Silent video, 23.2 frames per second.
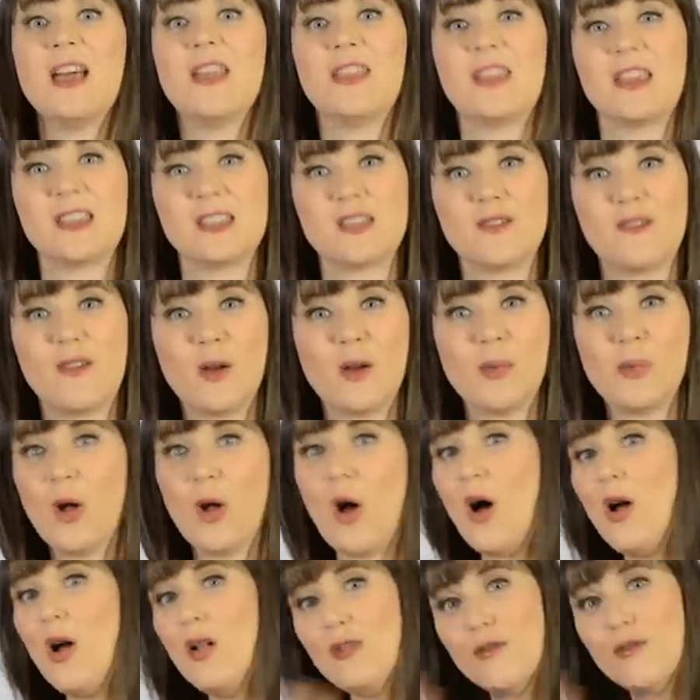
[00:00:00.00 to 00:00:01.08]
that is available
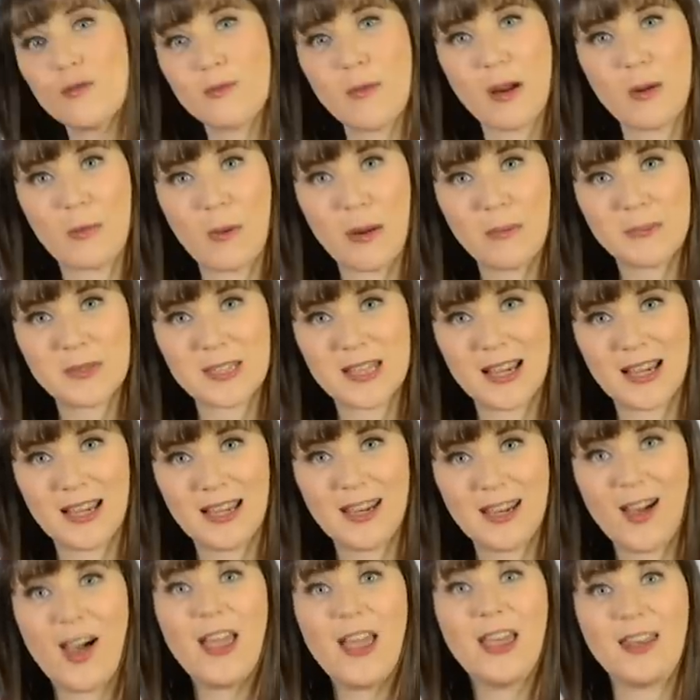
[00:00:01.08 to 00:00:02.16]
all over my
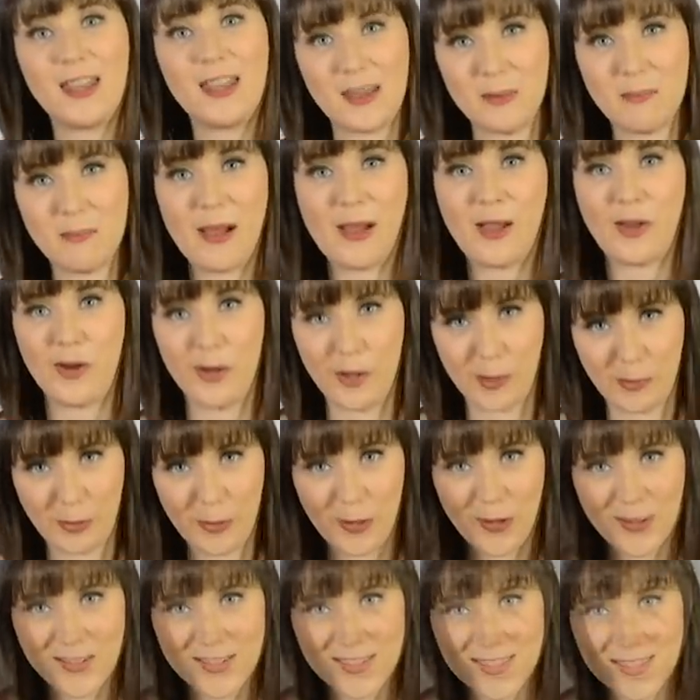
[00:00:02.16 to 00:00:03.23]
website and in my
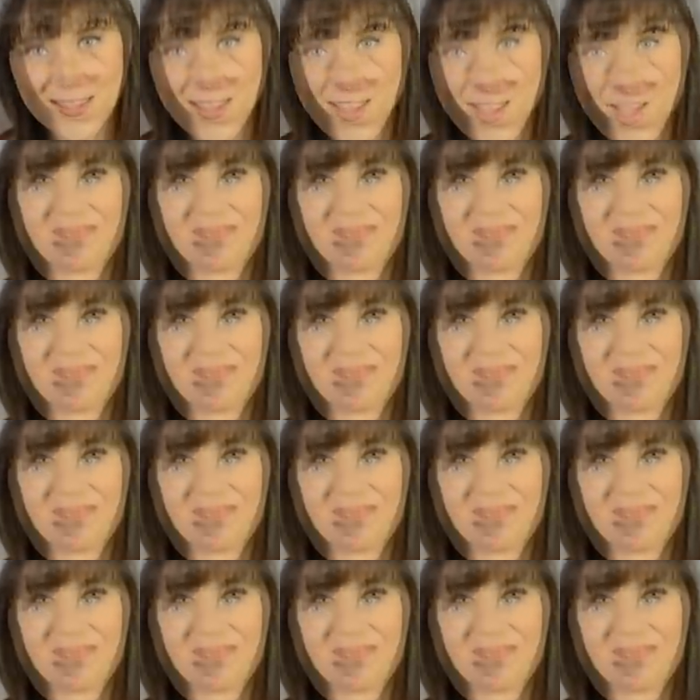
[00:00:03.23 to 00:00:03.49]
cookbooks.